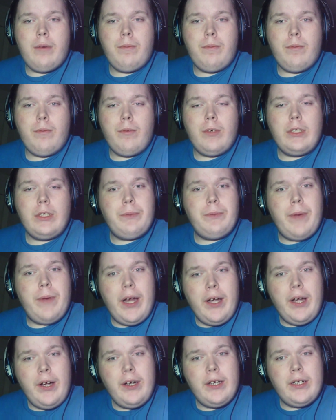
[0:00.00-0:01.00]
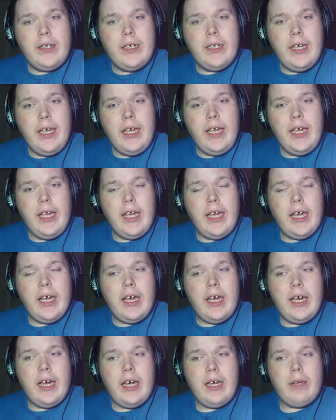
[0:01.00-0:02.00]
Which apparently,
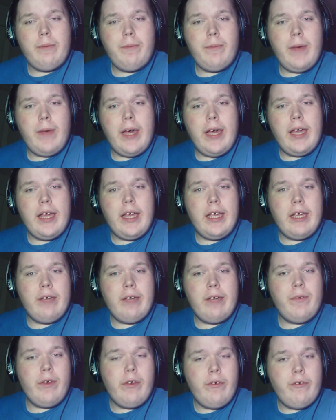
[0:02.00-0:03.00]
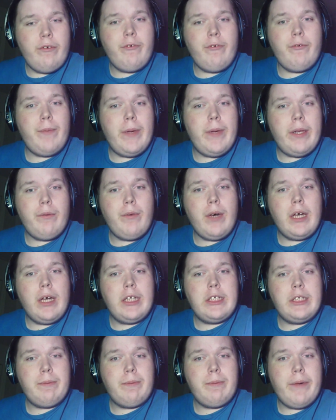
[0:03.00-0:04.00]
if you've been
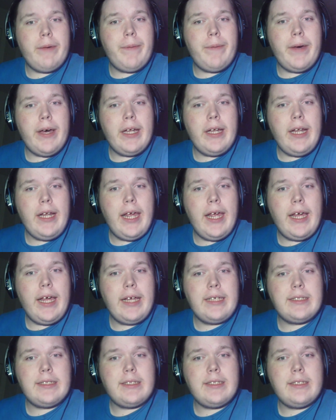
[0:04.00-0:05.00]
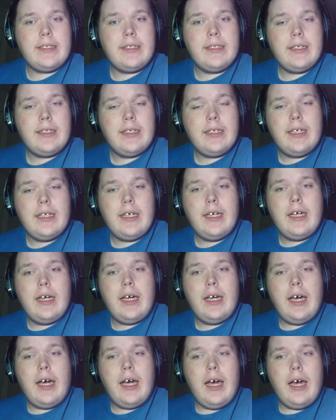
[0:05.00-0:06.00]
watching my podcast,
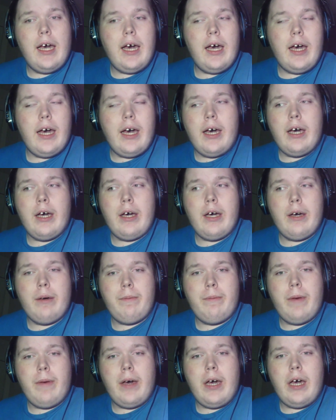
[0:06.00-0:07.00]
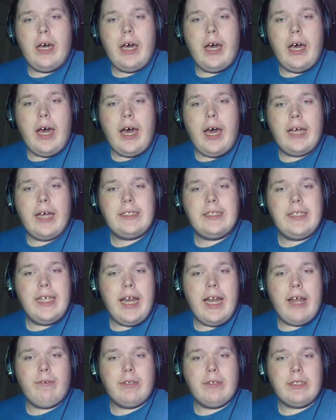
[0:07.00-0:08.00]
I said
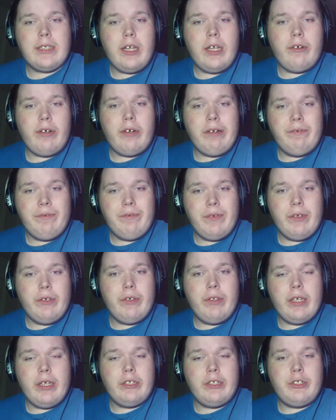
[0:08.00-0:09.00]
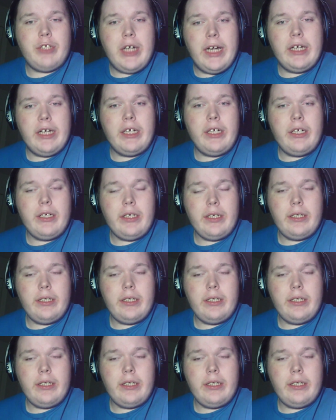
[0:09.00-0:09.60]
I was going to review the trailer.